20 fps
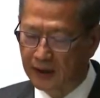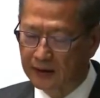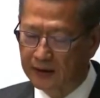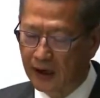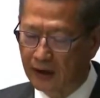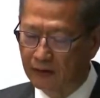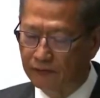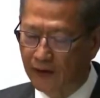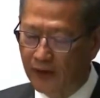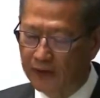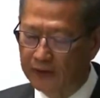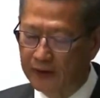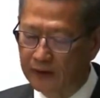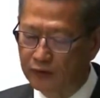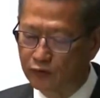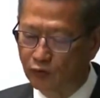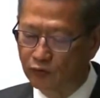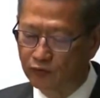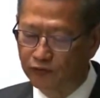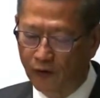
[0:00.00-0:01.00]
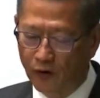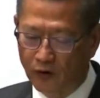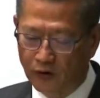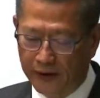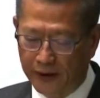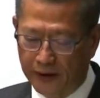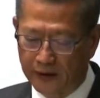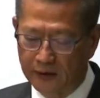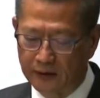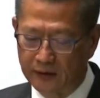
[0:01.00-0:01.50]
Digital economy.
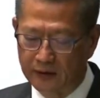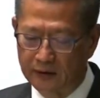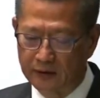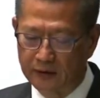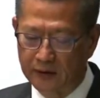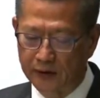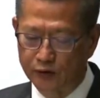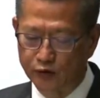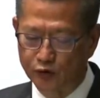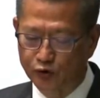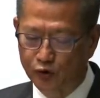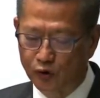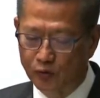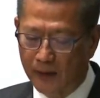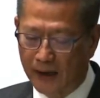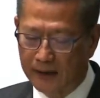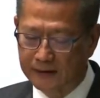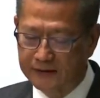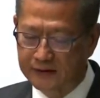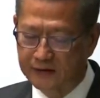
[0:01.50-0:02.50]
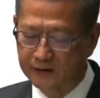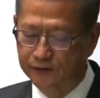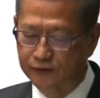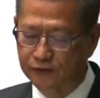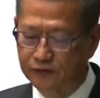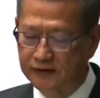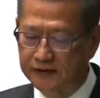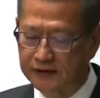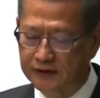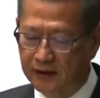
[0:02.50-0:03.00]
Many traditional industries have
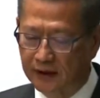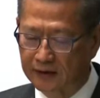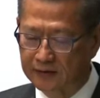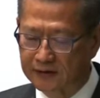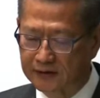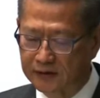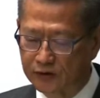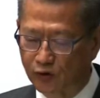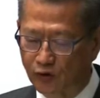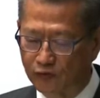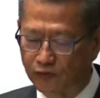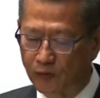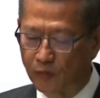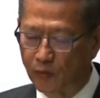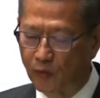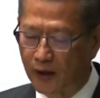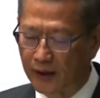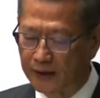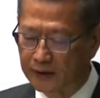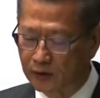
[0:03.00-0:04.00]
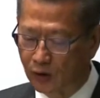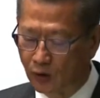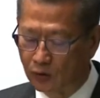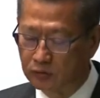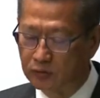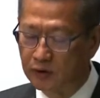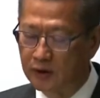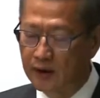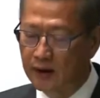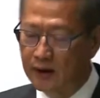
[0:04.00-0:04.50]
accelerated the application of
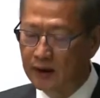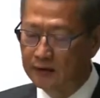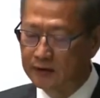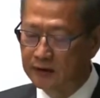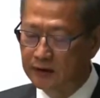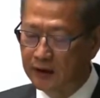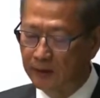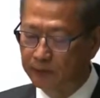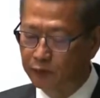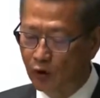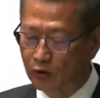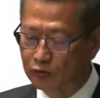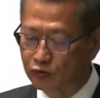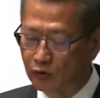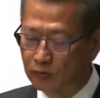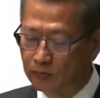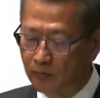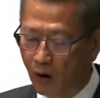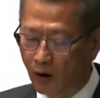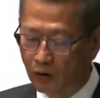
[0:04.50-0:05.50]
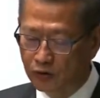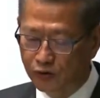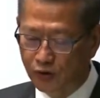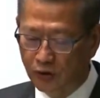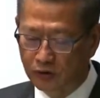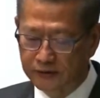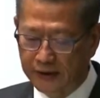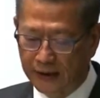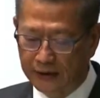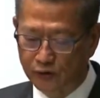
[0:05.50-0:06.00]
technology in their operations due to the
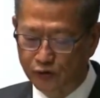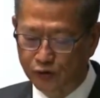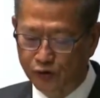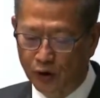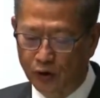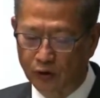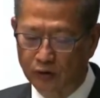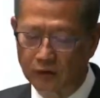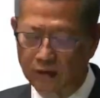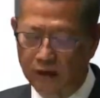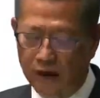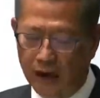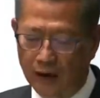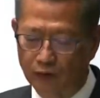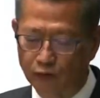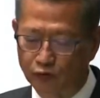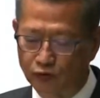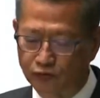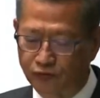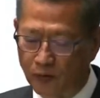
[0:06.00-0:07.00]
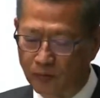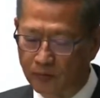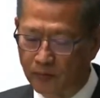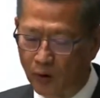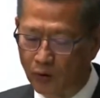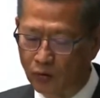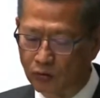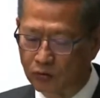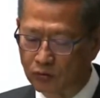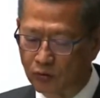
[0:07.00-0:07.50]
epidemic. Examples include
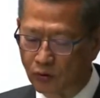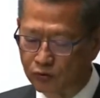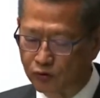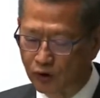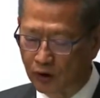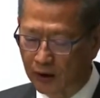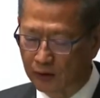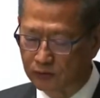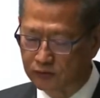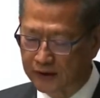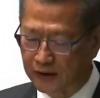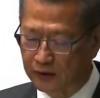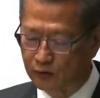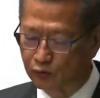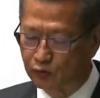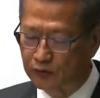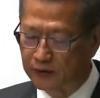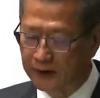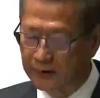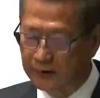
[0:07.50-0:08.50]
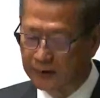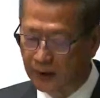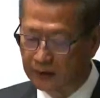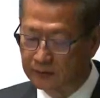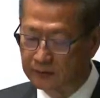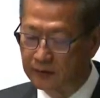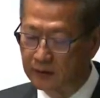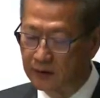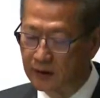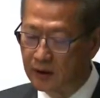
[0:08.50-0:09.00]
digital payments, smart
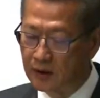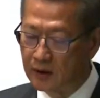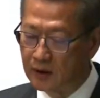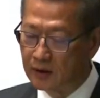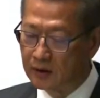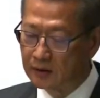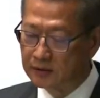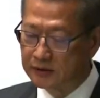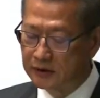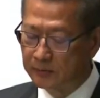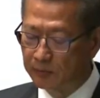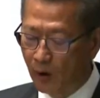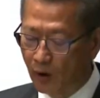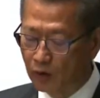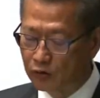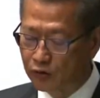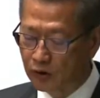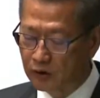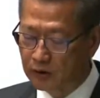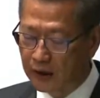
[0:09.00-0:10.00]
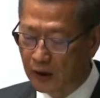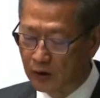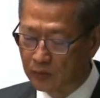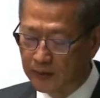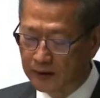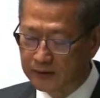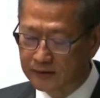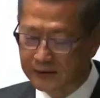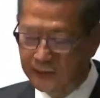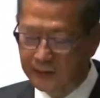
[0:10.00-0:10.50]
self-service systems, and various
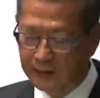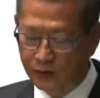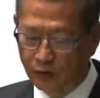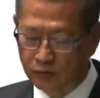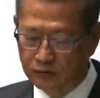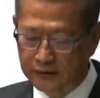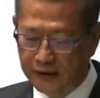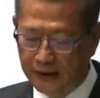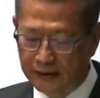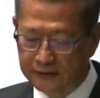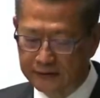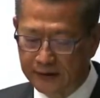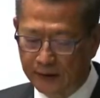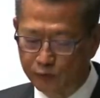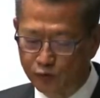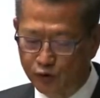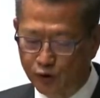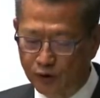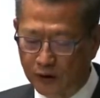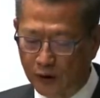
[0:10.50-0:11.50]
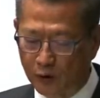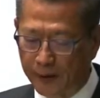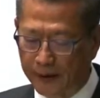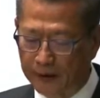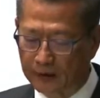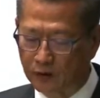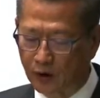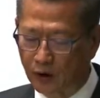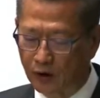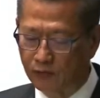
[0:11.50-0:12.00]
online businesses, customer
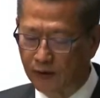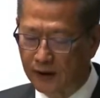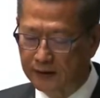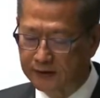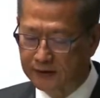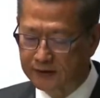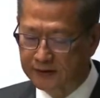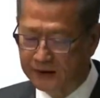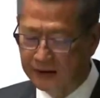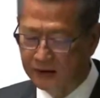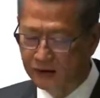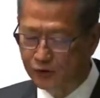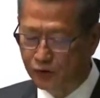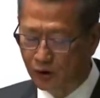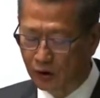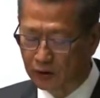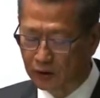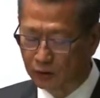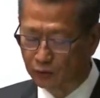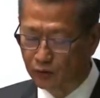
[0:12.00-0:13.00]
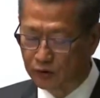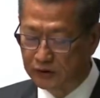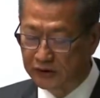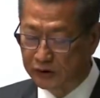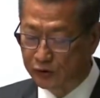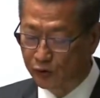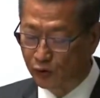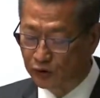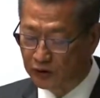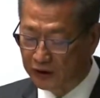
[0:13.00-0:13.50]
services, and workflow management.
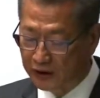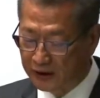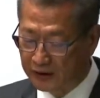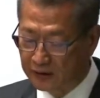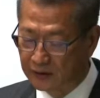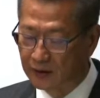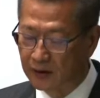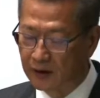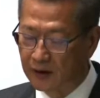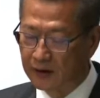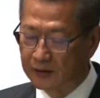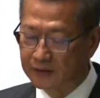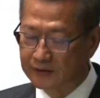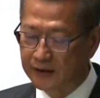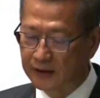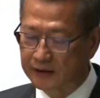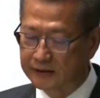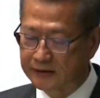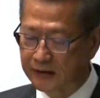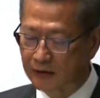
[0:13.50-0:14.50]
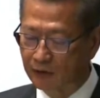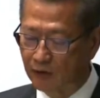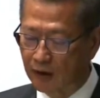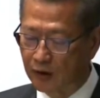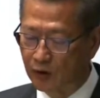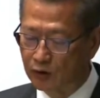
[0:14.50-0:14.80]
For many people,